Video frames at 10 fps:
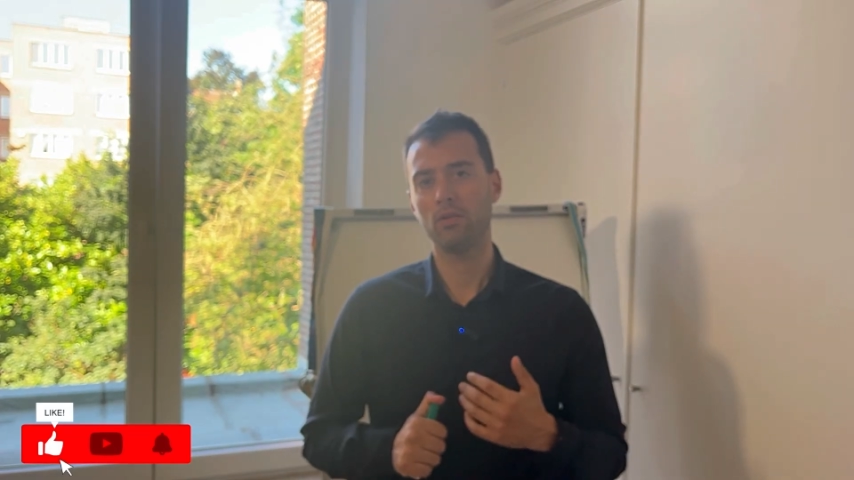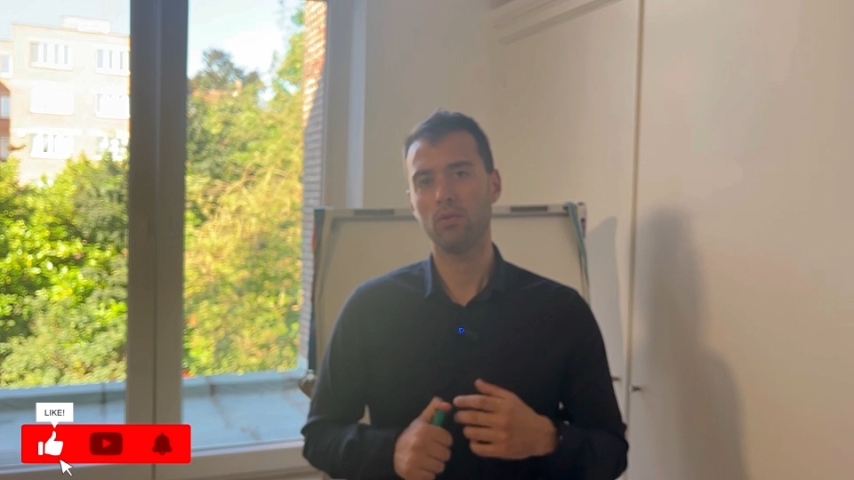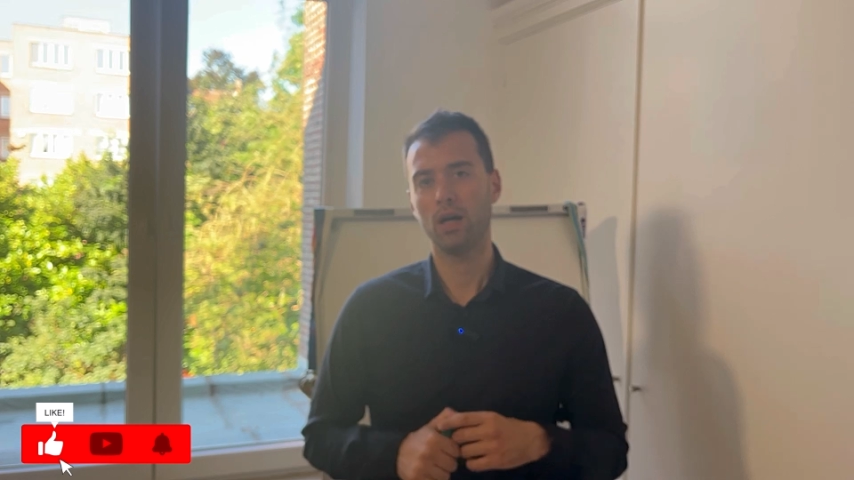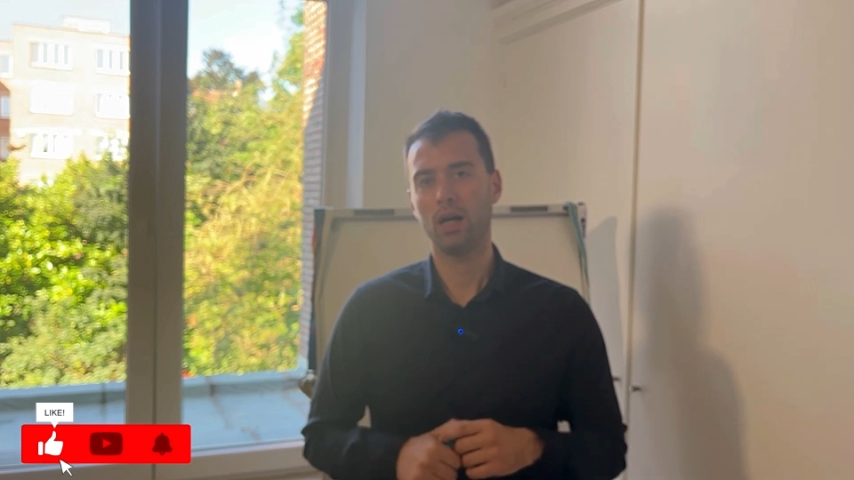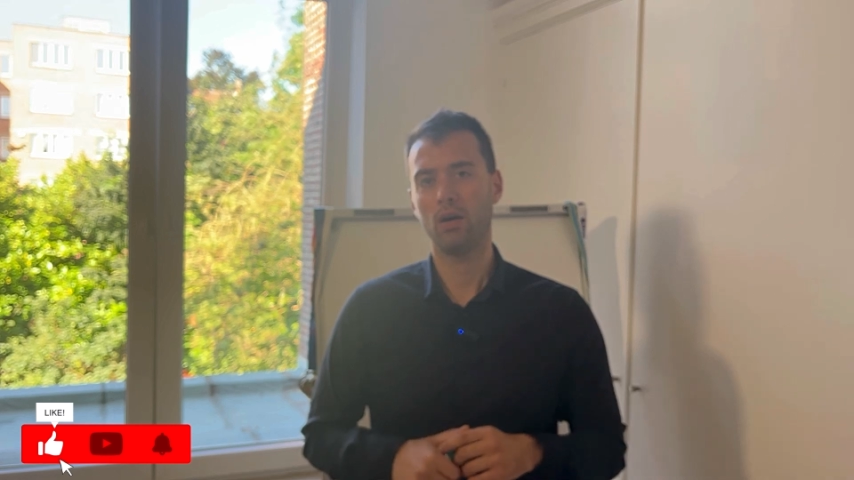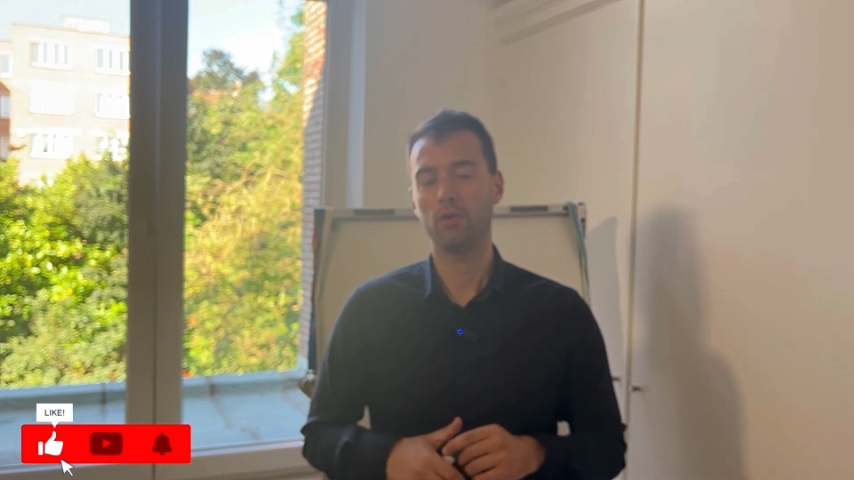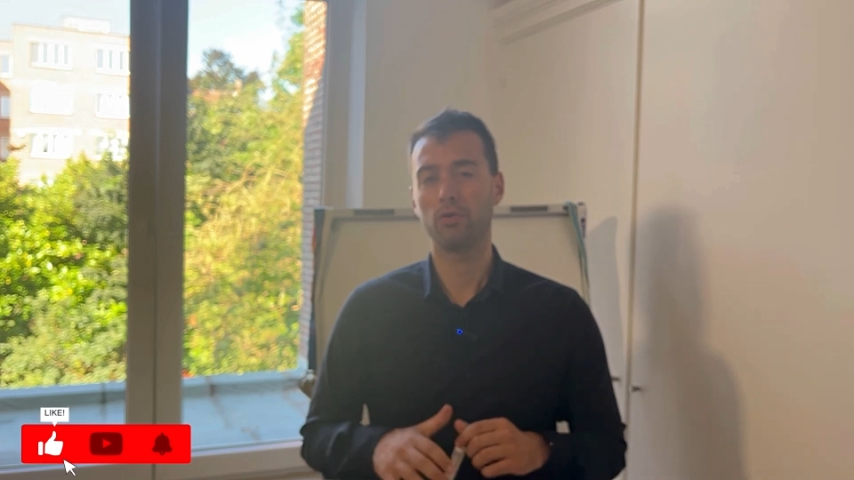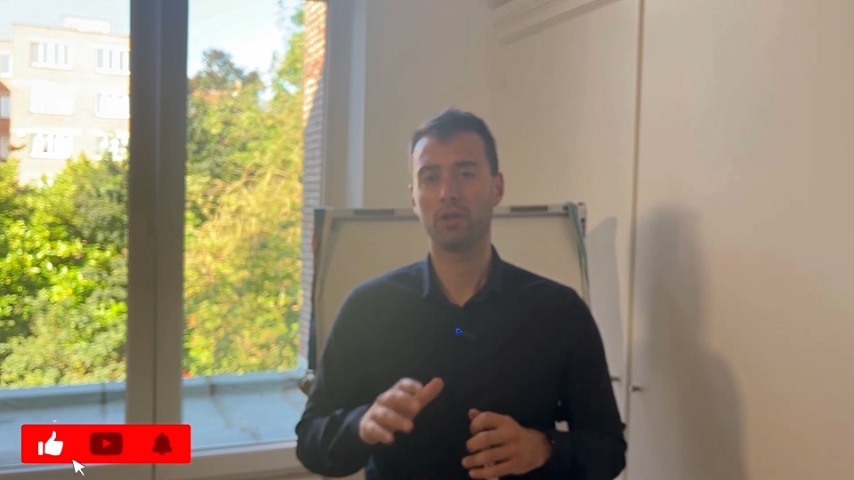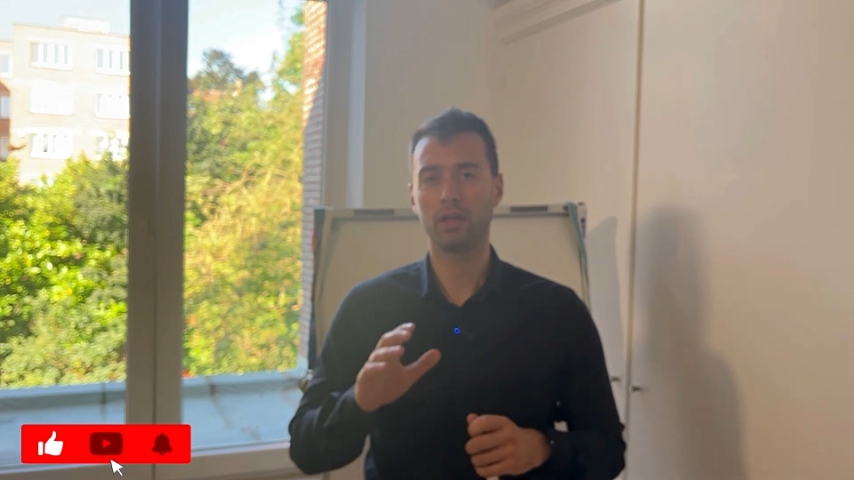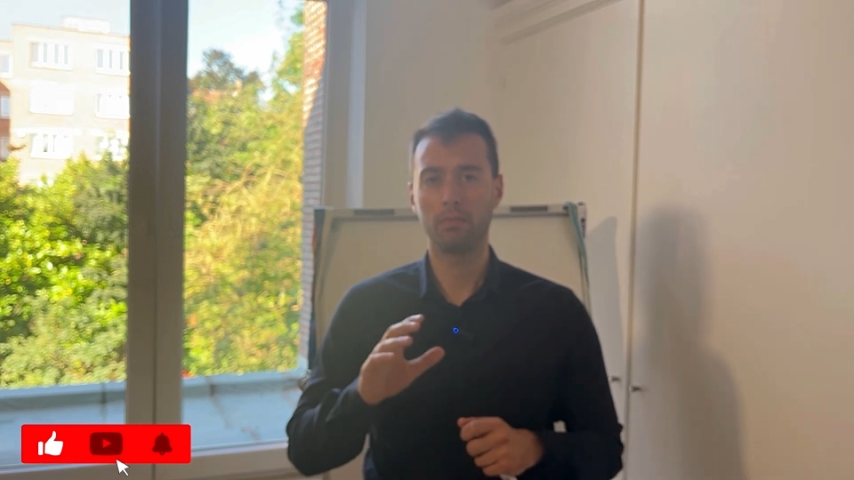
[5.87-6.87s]
you how
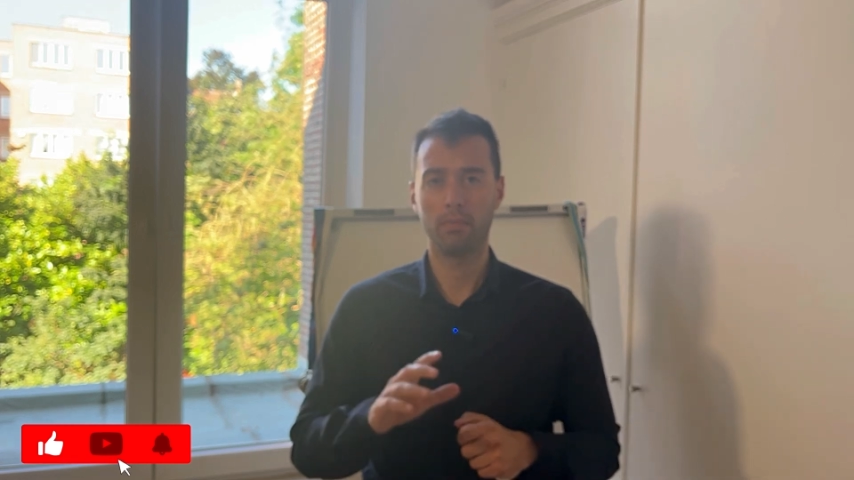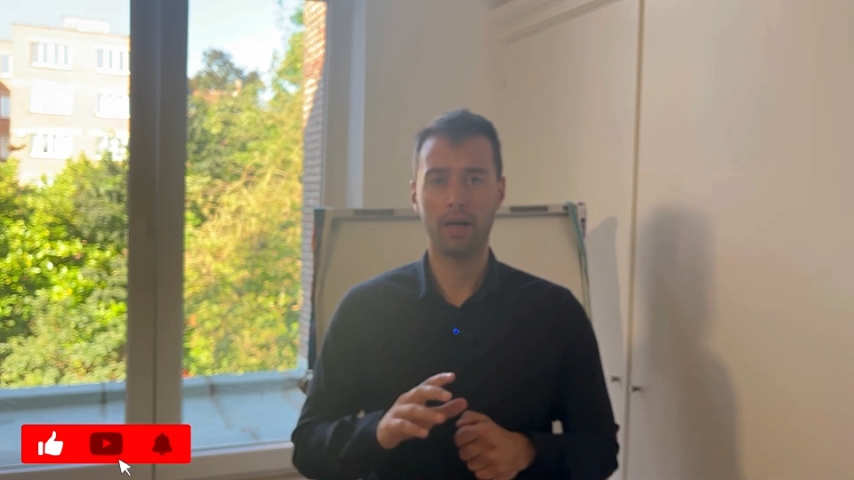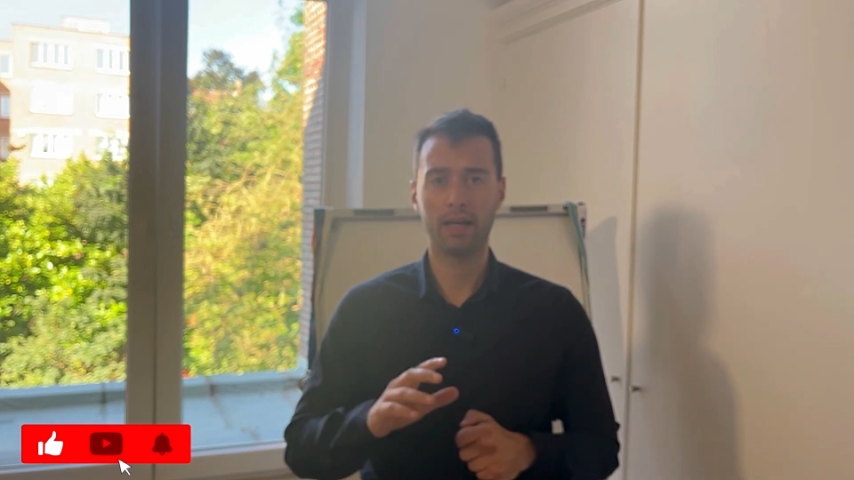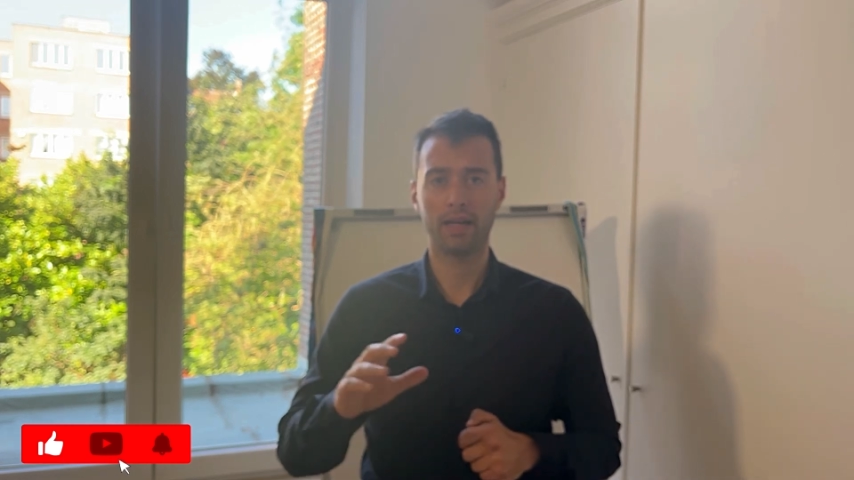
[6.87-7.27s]
you can buy